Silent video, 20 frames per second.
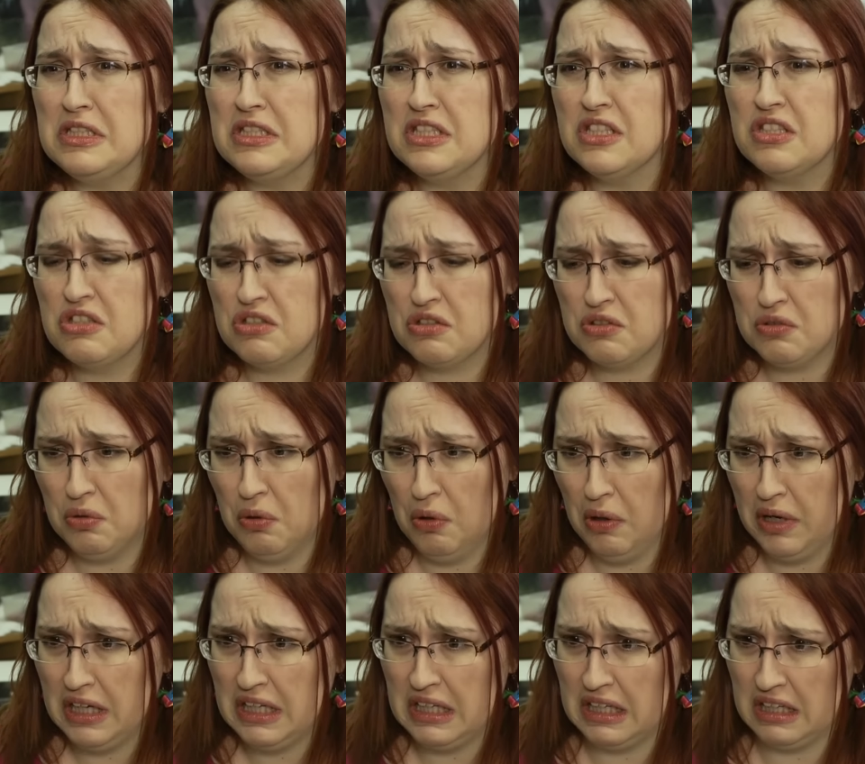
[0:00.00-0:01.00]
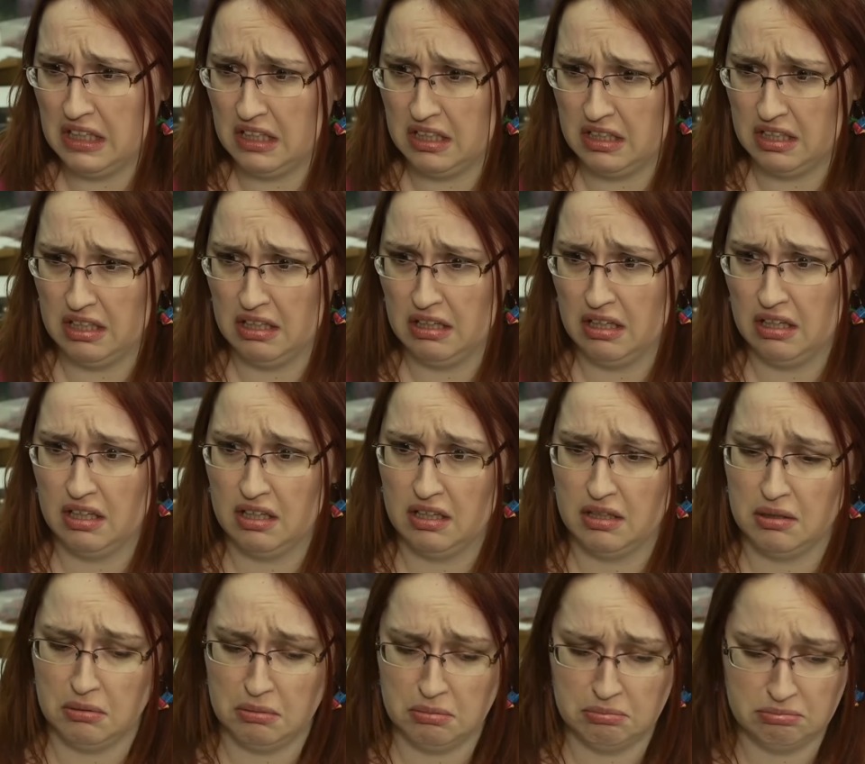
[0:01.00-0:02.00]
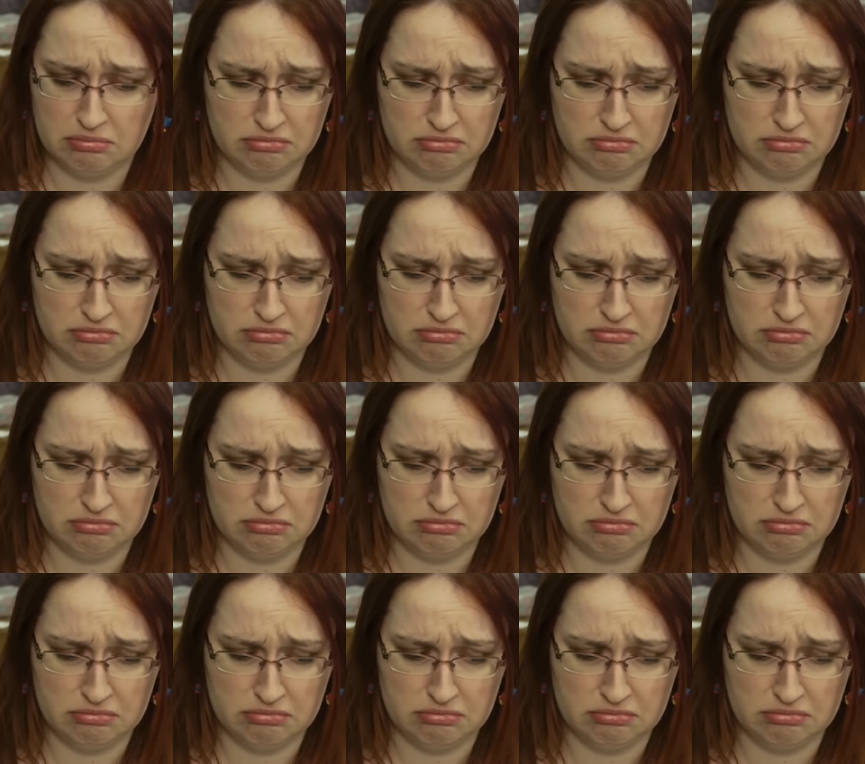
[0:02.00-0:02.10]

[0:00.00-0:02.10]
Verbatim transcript: destroyed it. Ah, oh, you